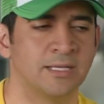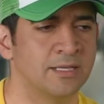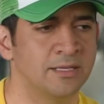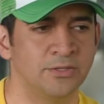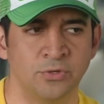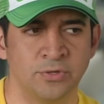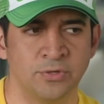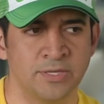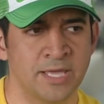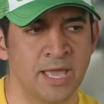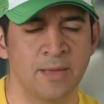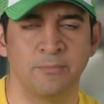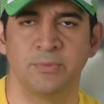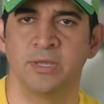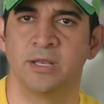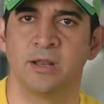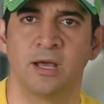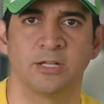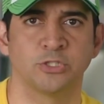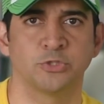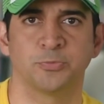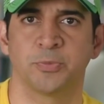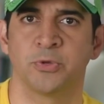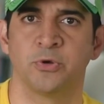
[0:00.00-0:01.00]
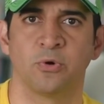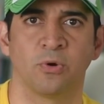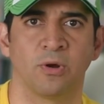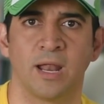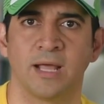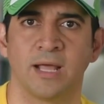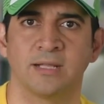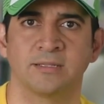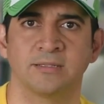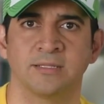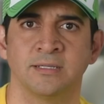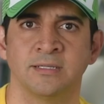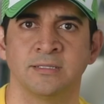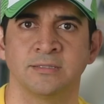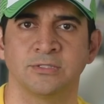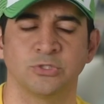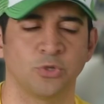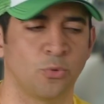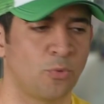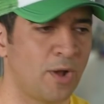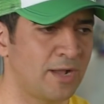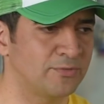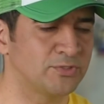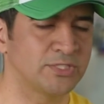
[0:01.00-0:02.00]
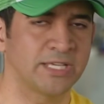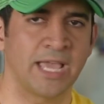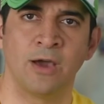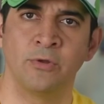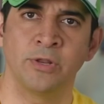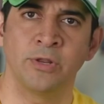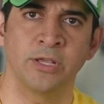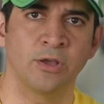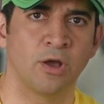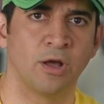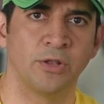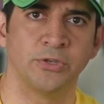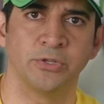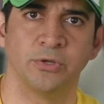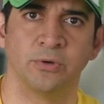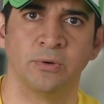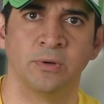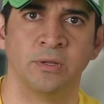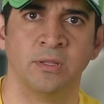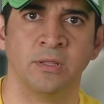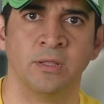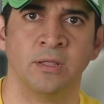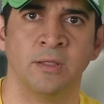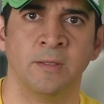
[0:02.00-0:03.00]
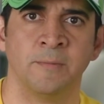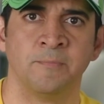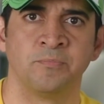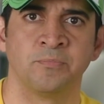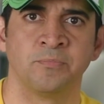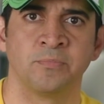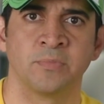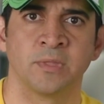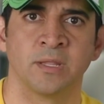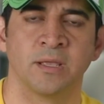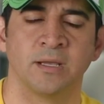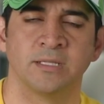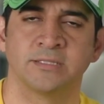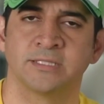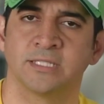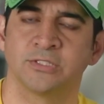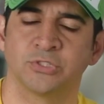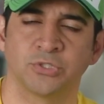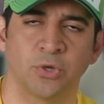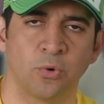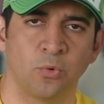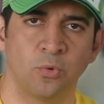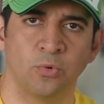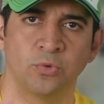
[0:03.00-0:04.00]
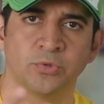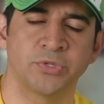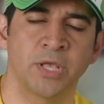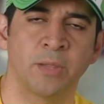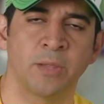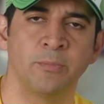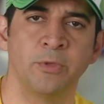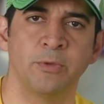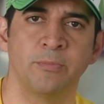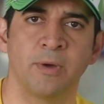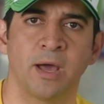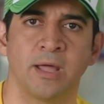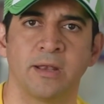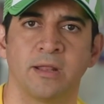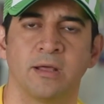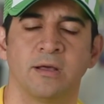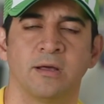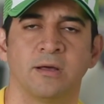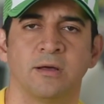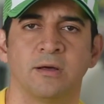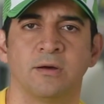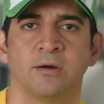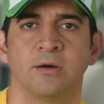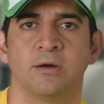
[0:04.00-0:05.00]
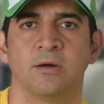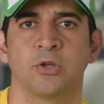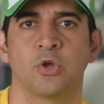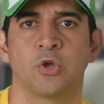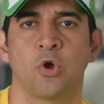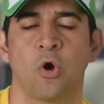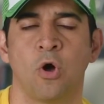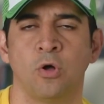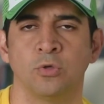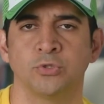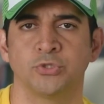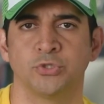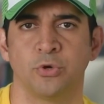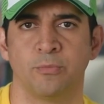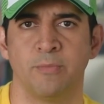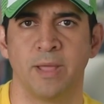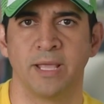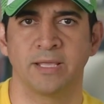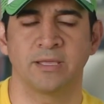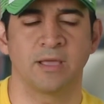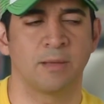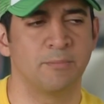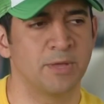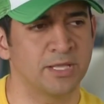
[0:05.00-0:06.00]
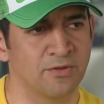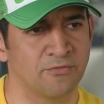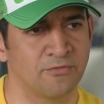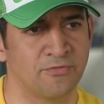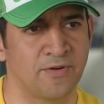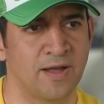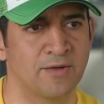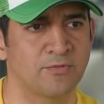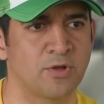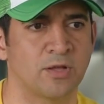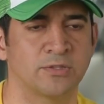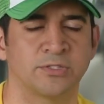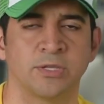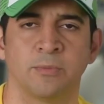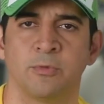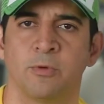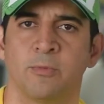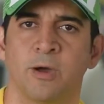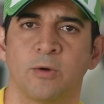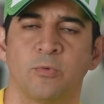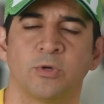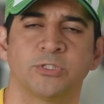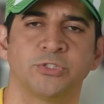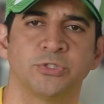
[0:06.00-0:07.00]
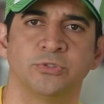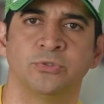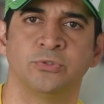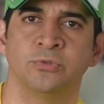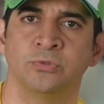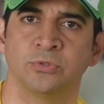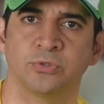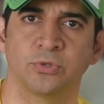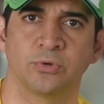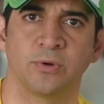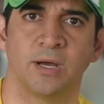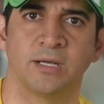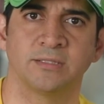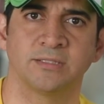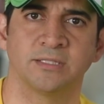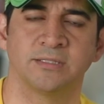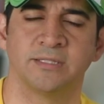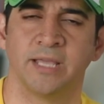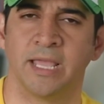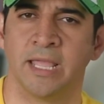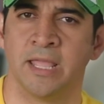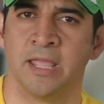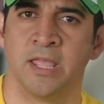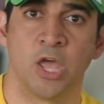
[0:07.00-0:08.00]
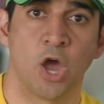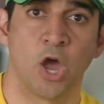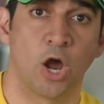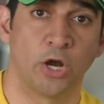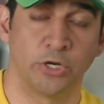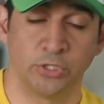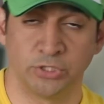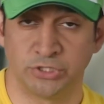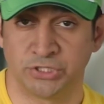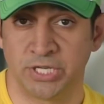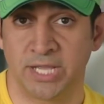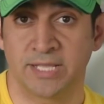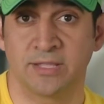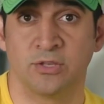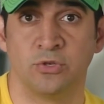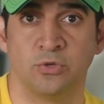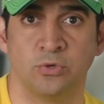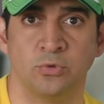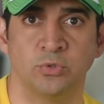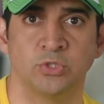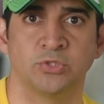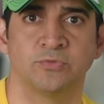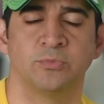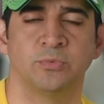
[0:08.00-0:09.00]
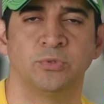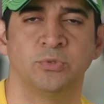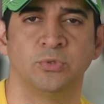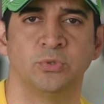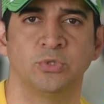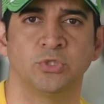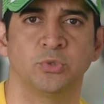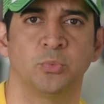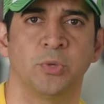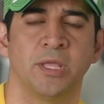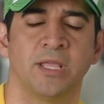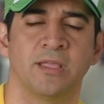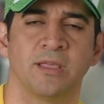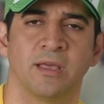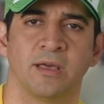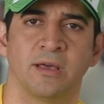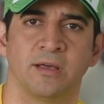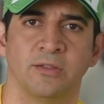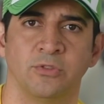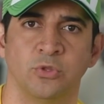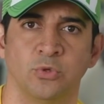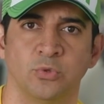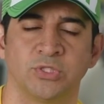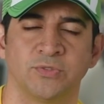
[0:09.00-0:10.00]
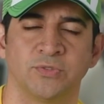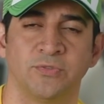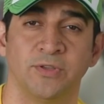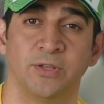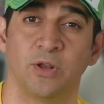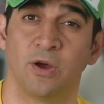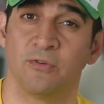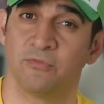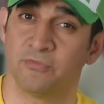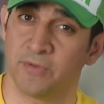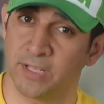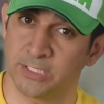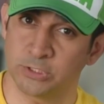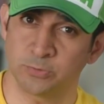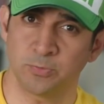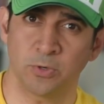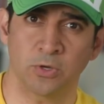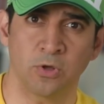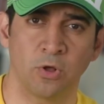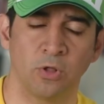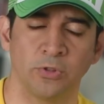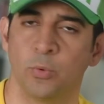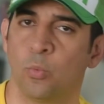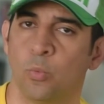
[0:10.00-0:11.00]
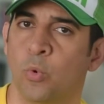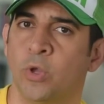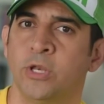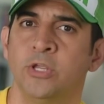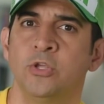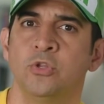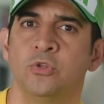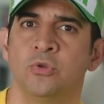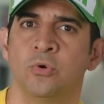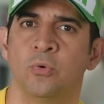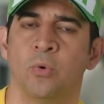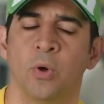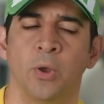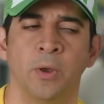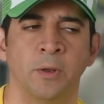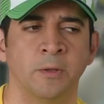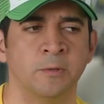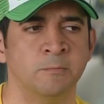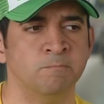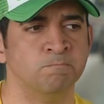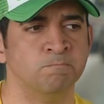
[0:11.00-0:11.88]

You can't be an entrepreneur like this. Your wife's counting on you. I said, so tell me about calls you're making. I'm making 5 calls. Tell me about what you're doing throughout the day. Are you checking Newsweek, news feed on Facebook all day? What are you doing?